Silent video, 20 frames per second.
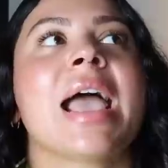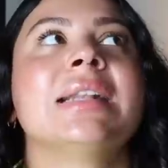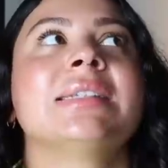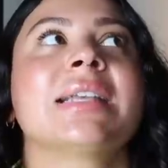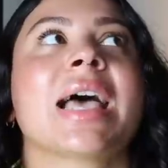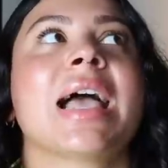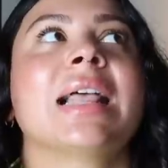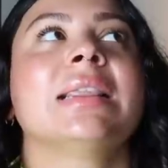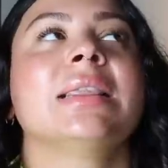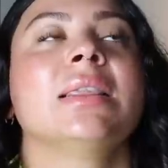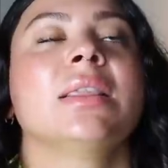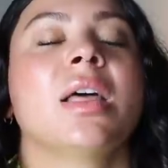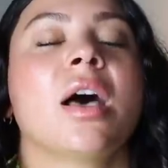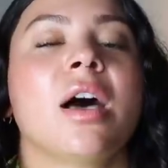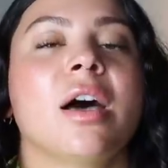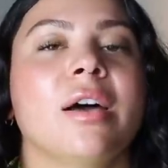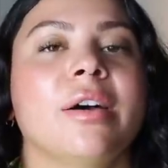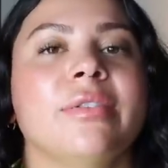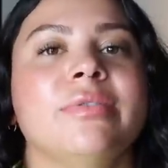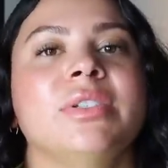And I
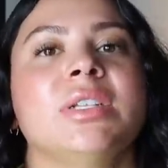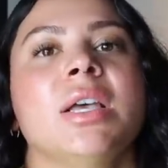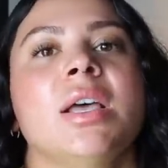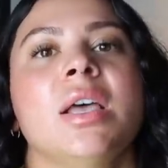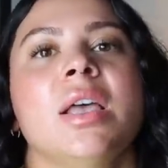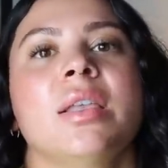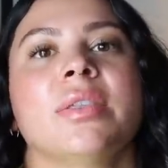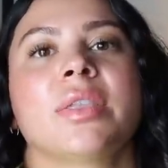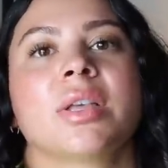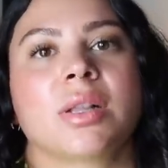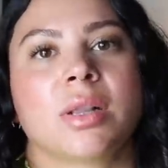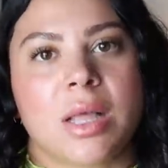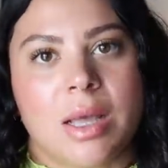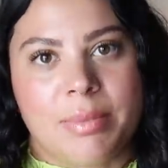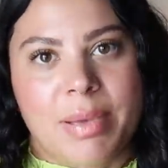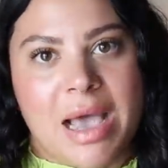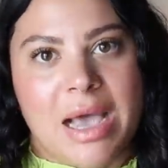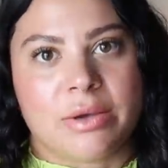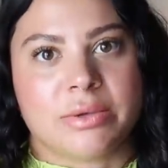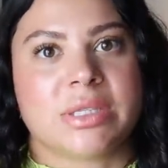loved the
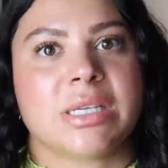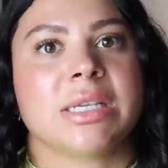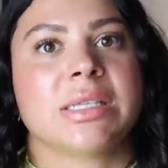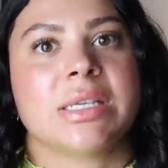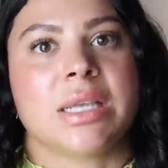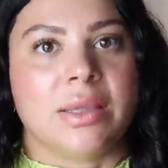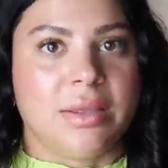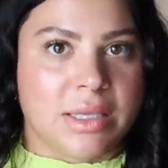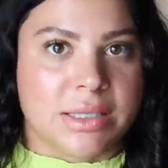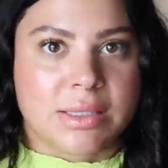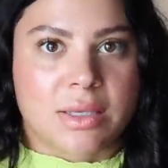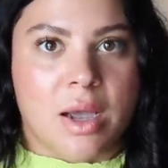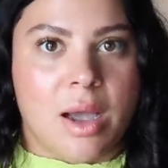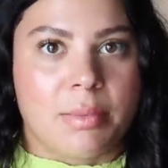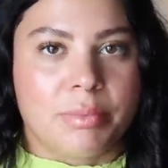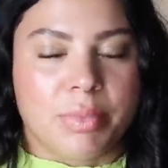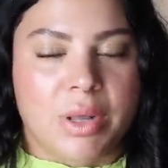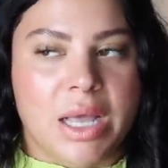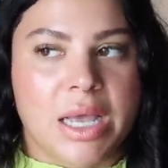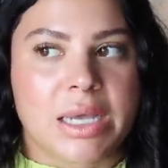clubhouses in this
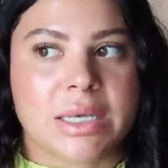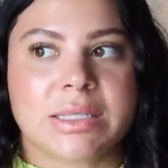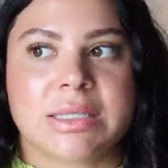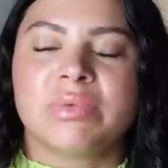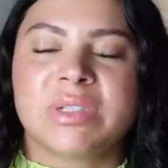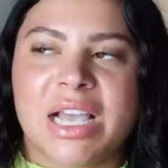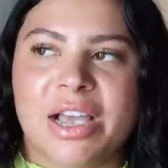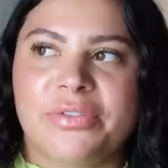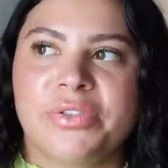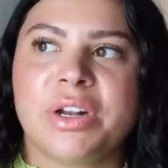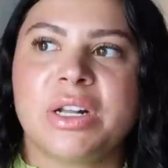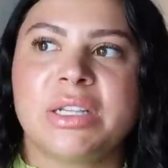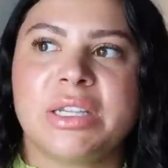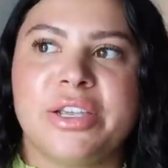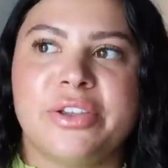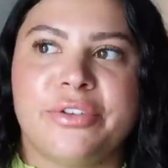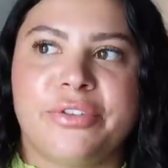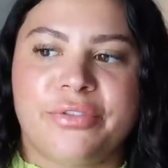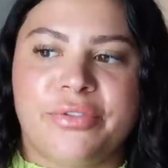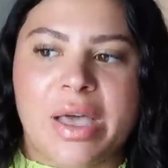complex.
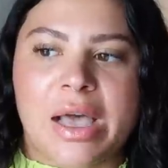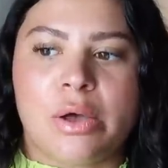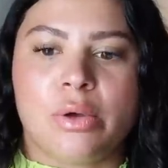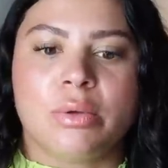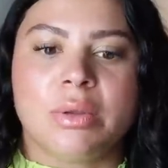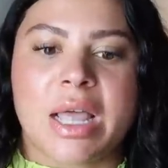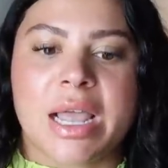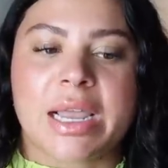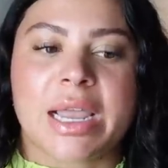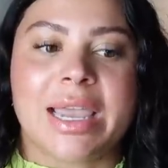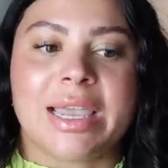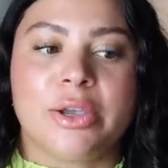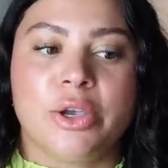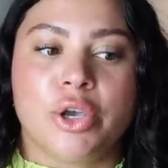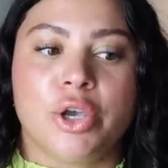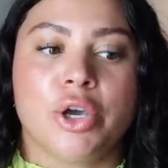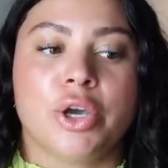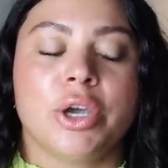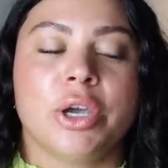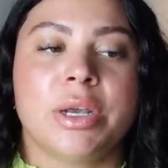Definitely felt like a
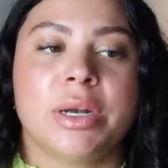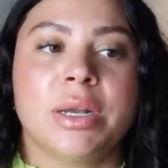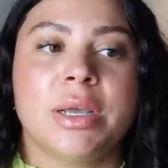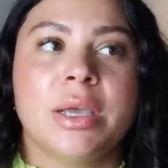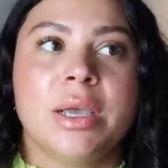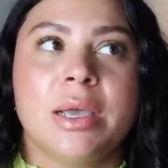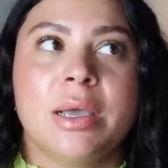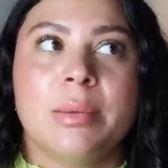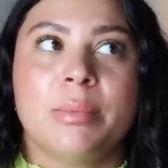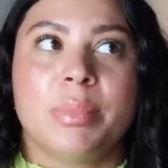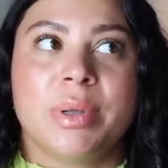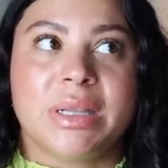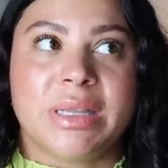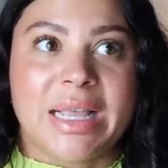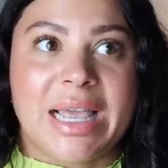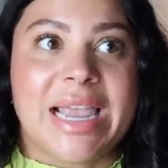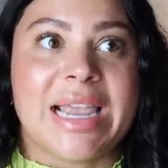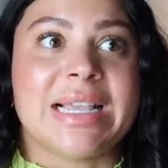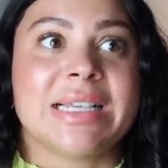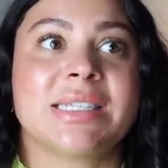good
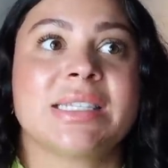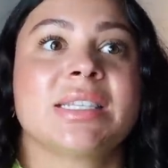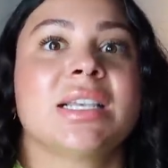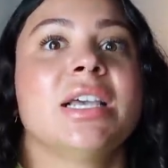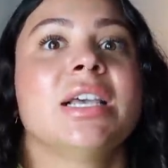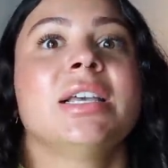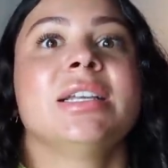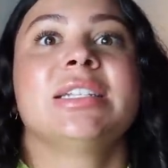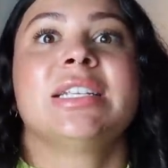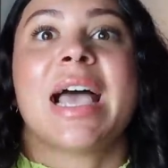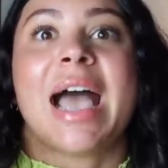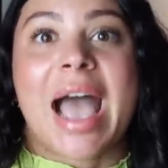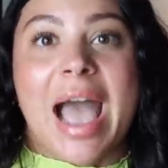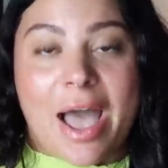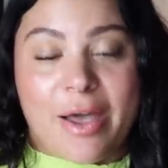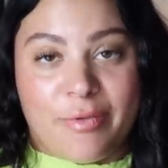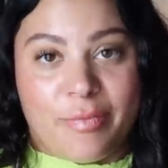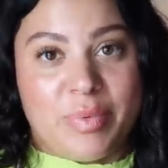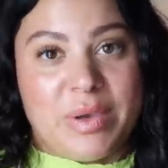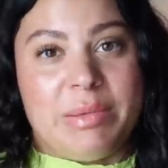place to
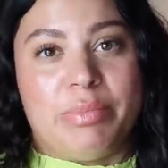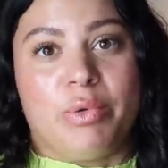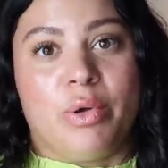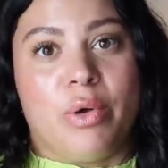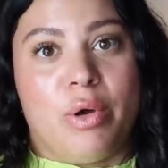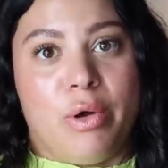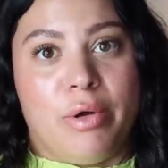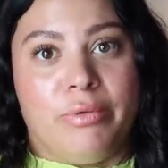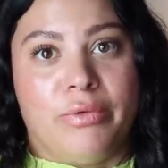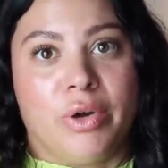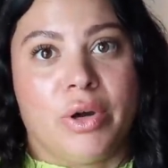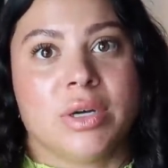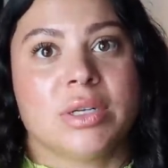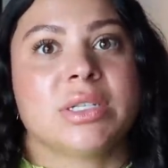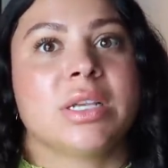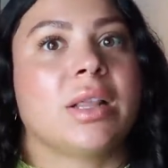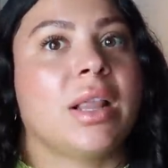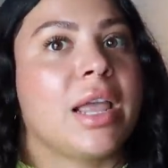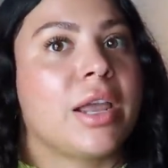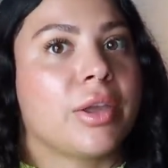have people over,
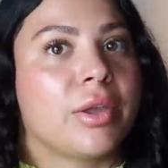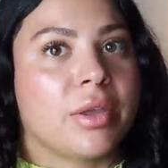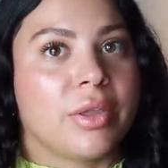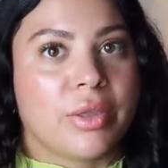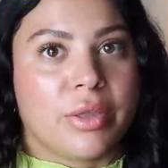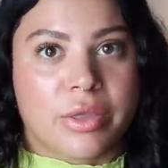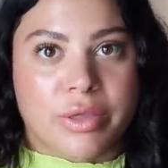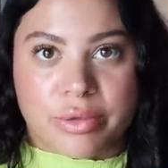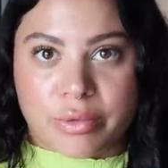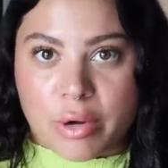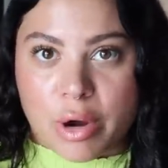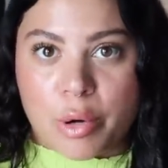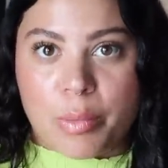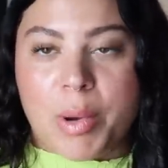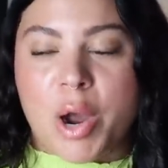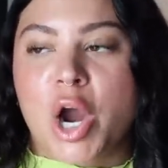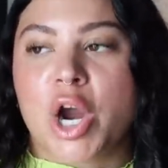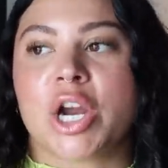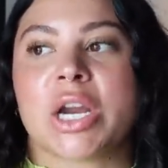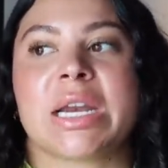to like throw
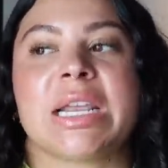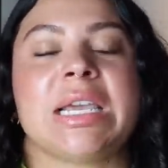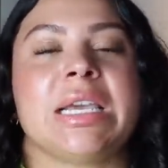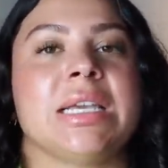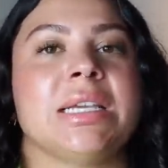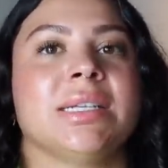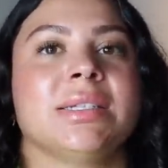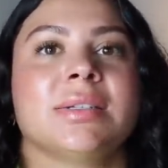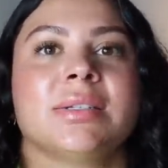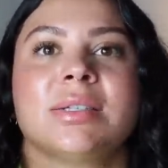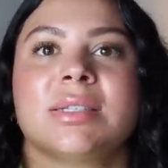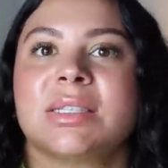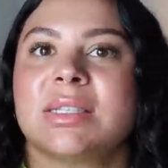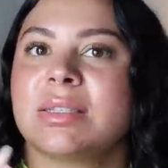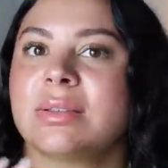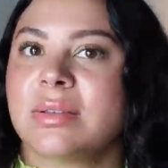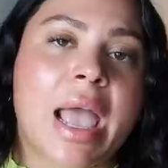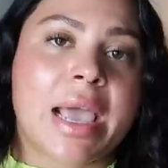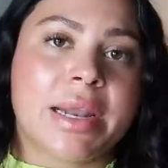parties.